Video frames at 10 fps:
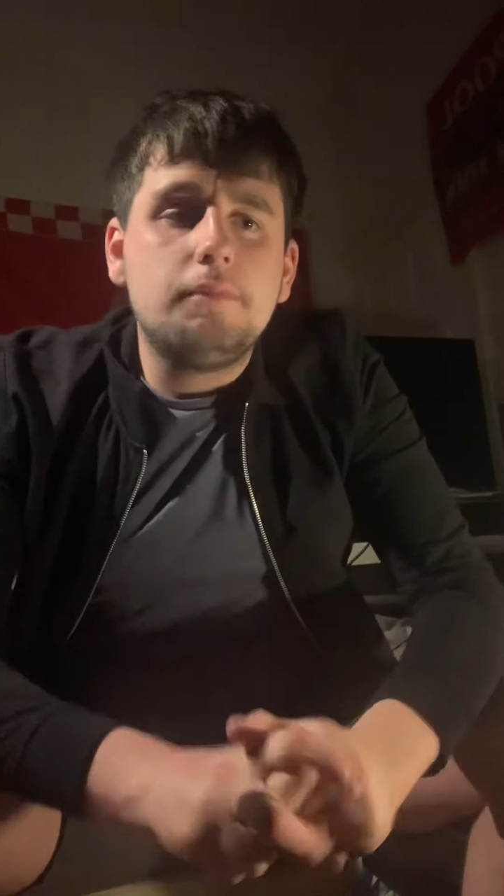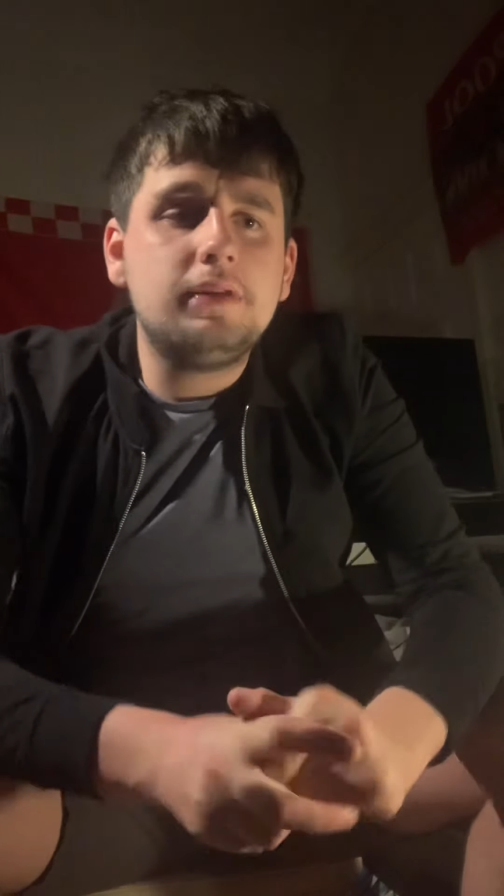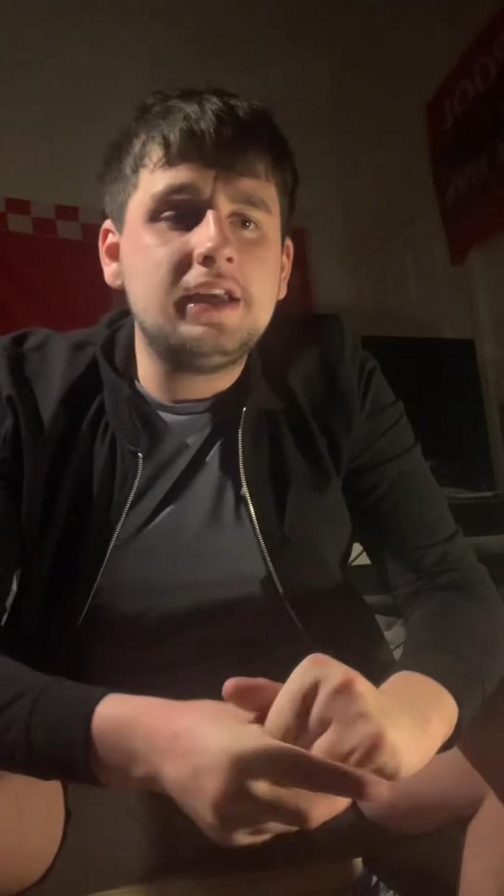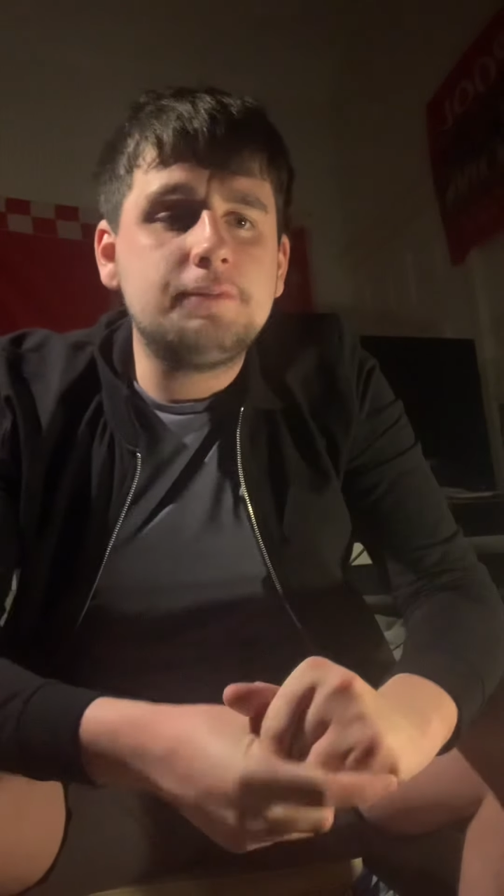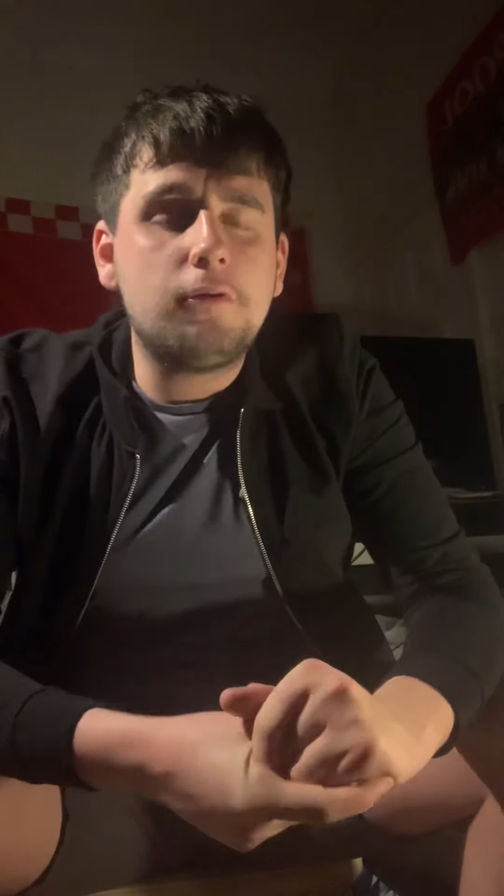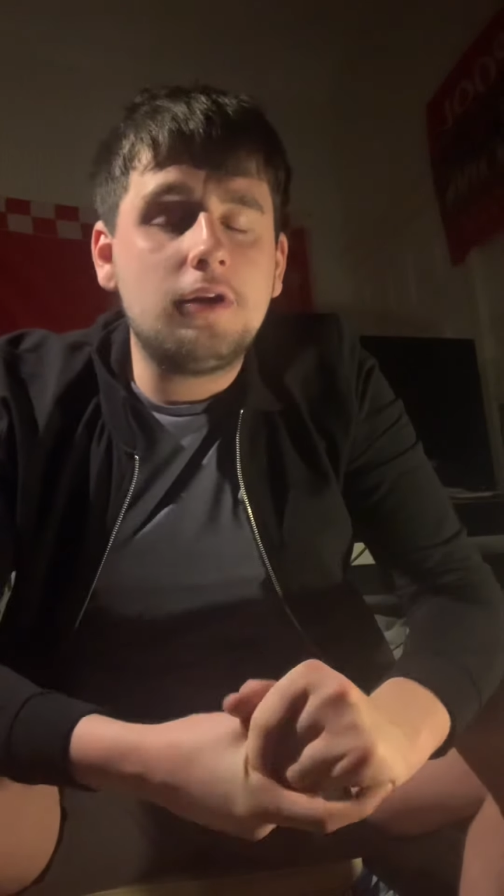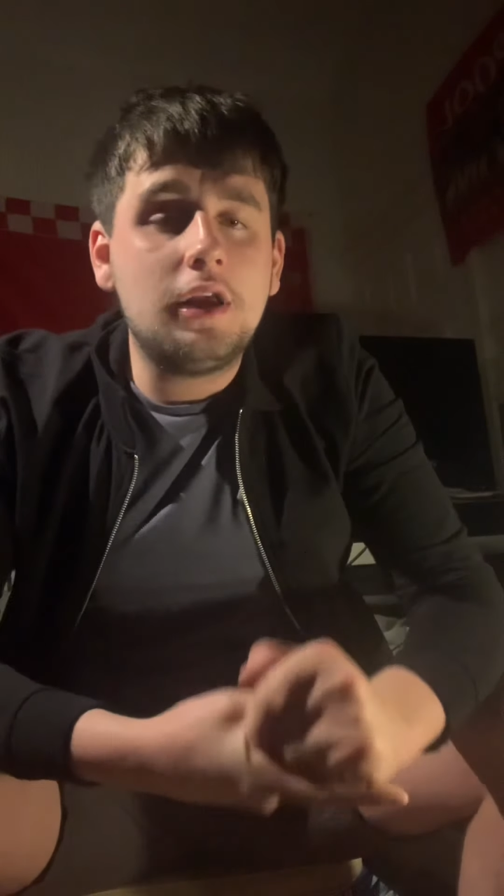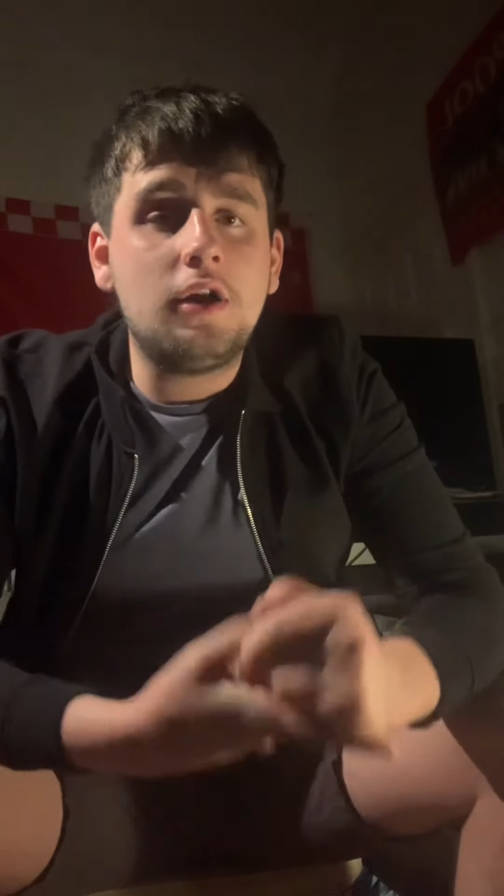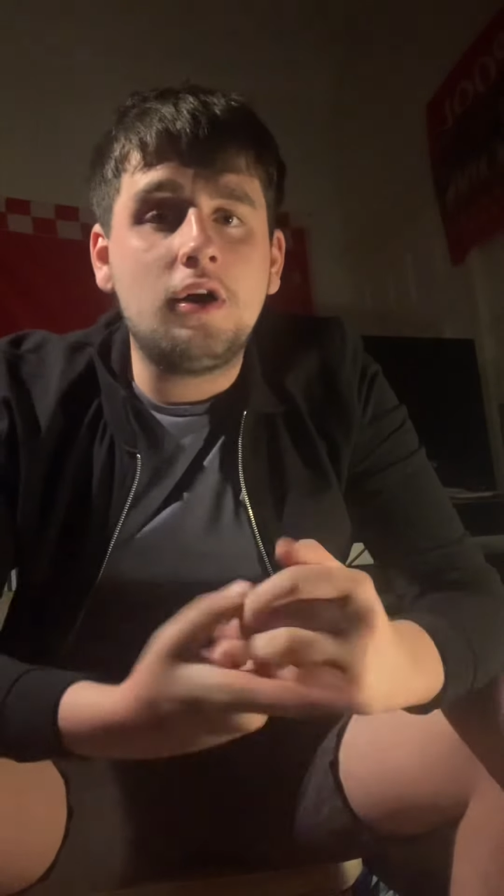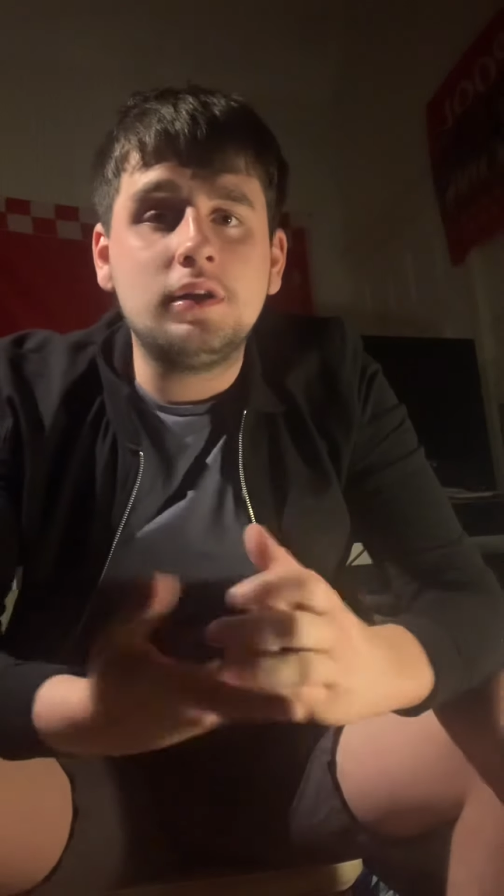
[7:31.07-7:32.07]
please put
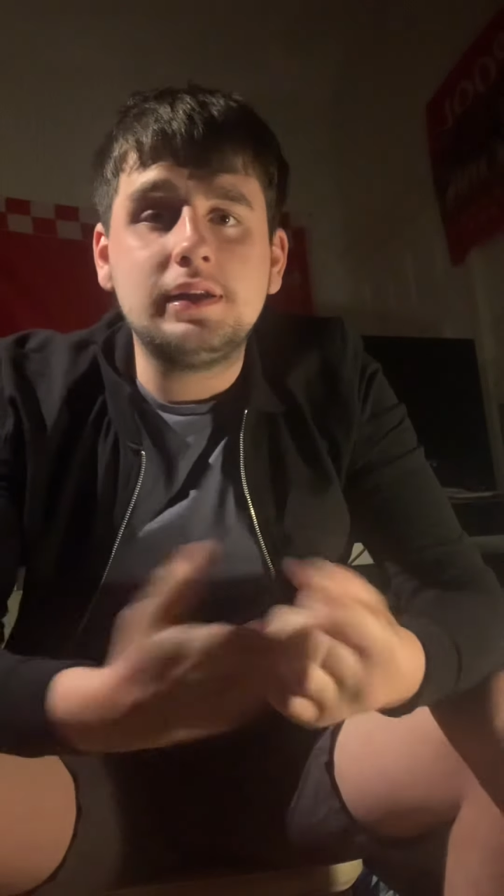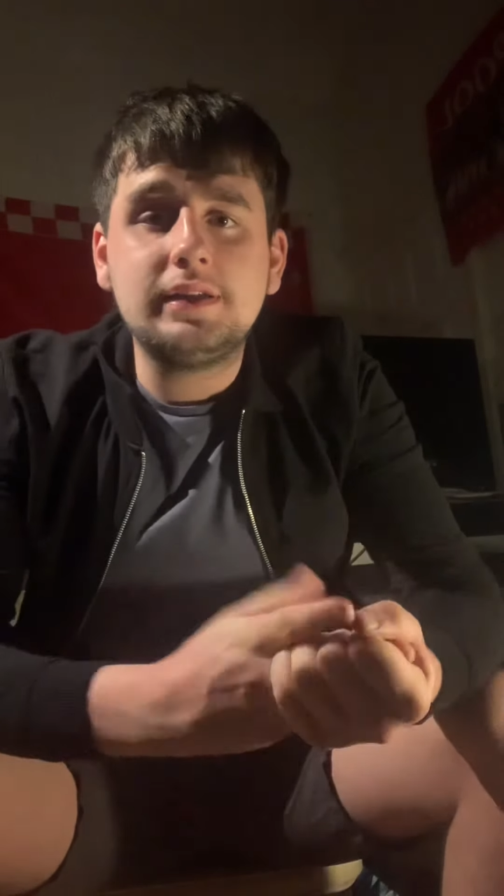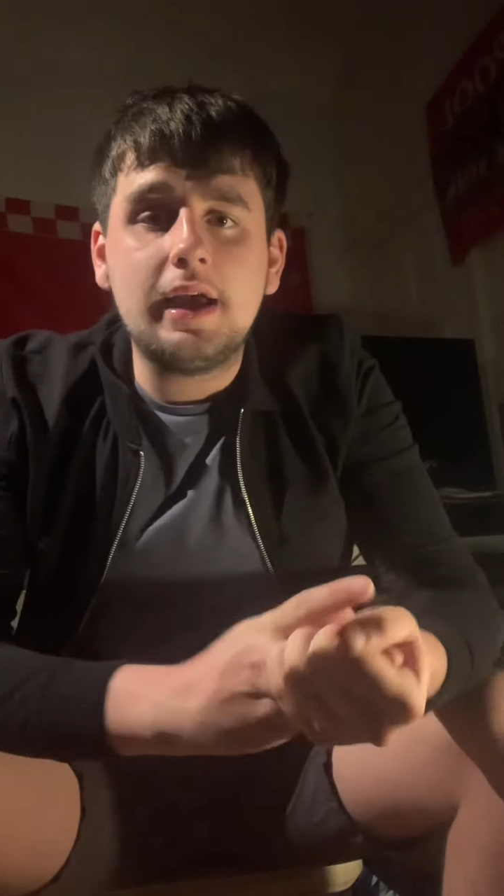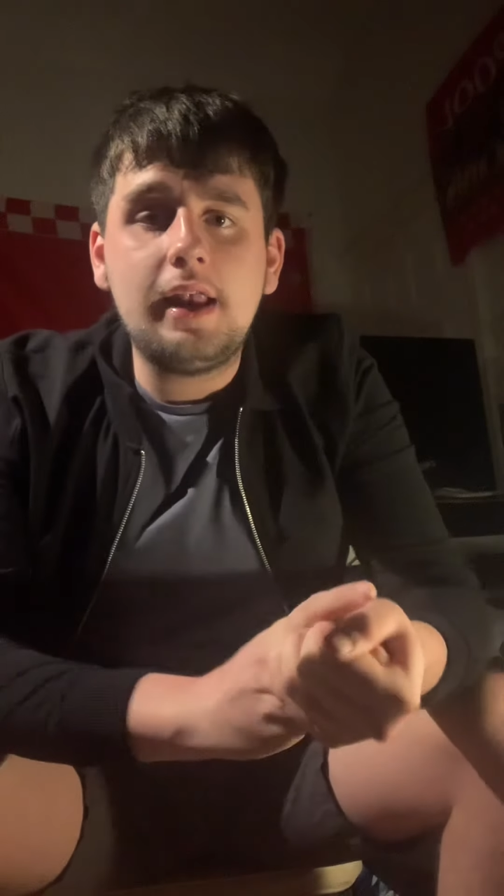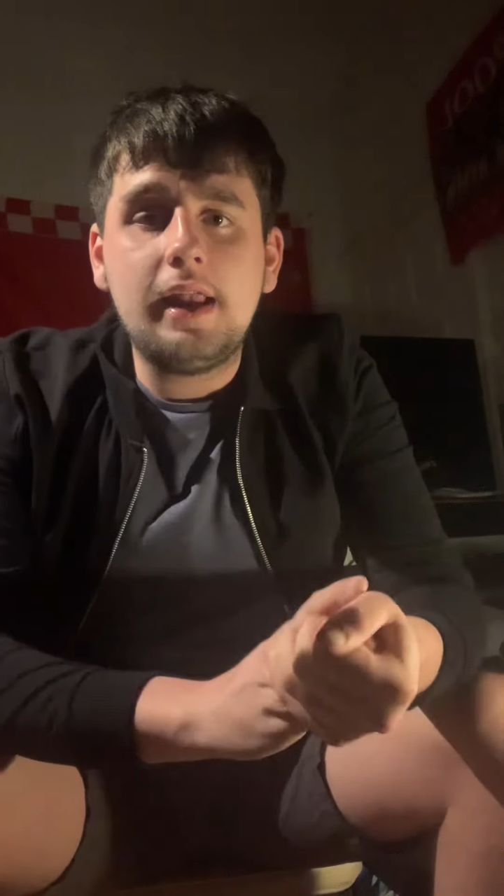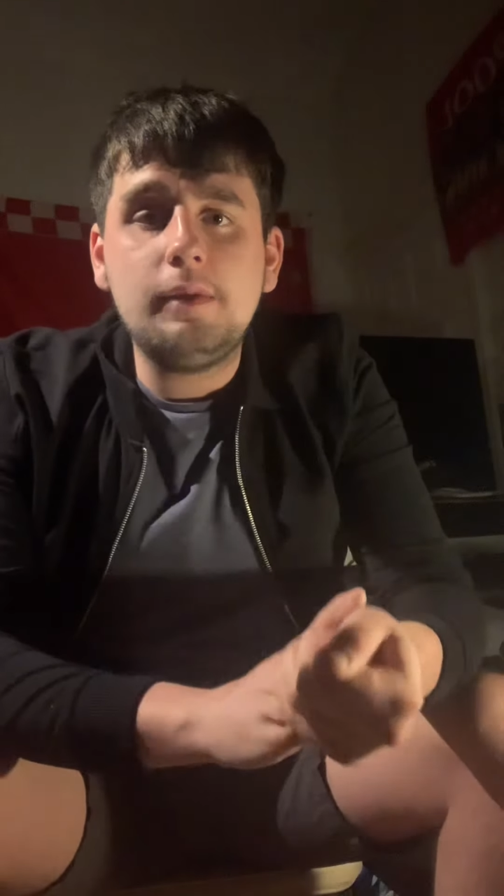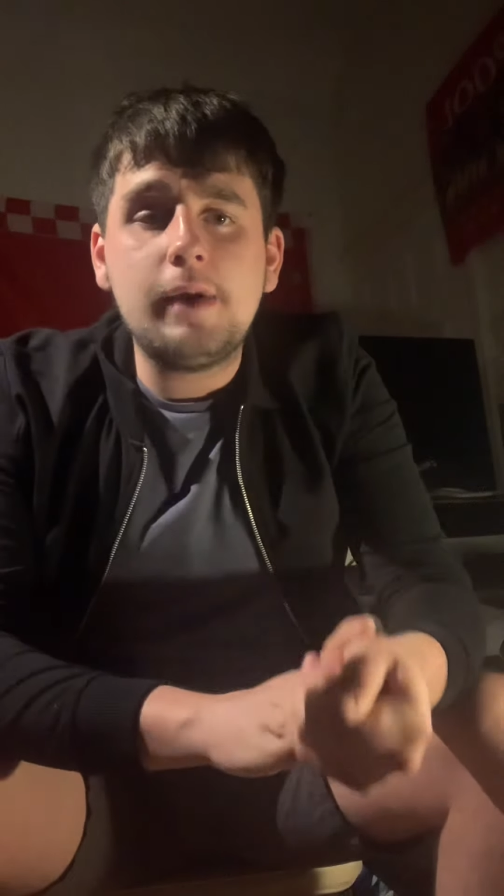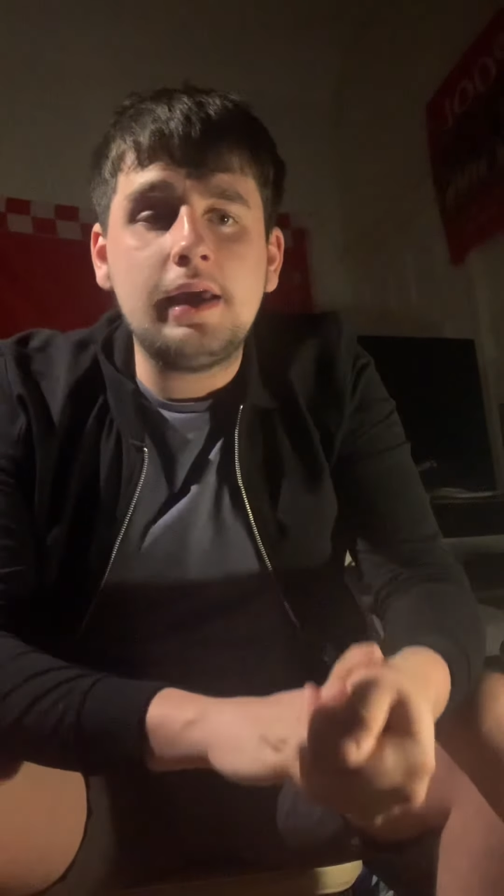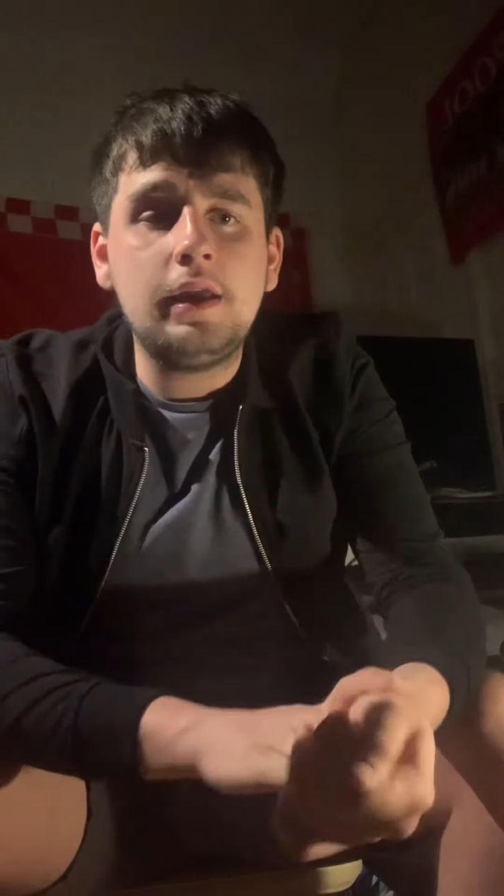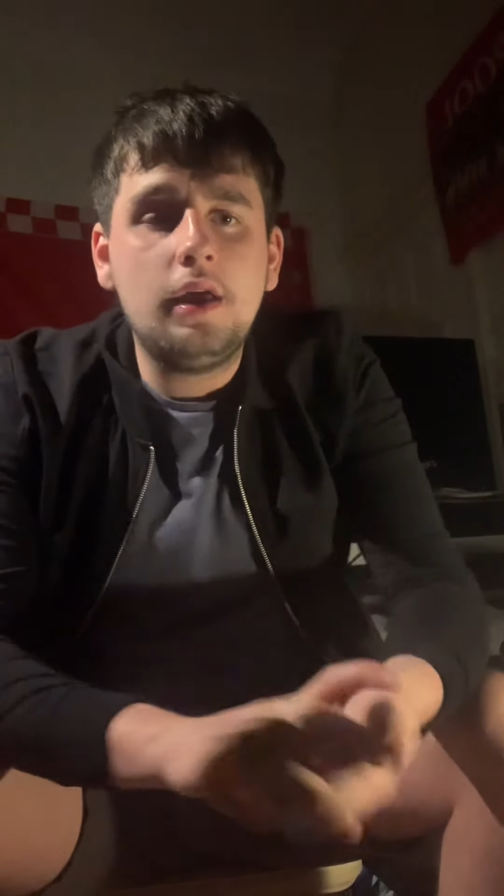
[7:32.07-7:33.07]
your orders in
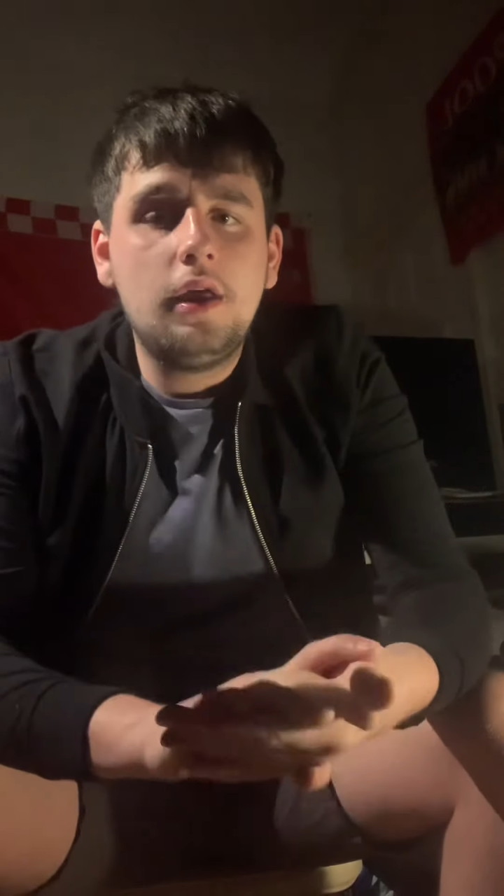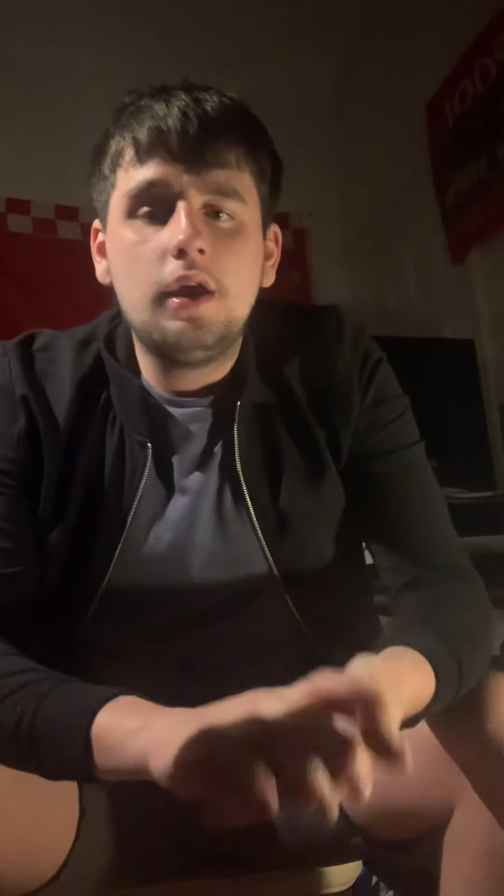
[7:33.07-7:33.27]
anyway.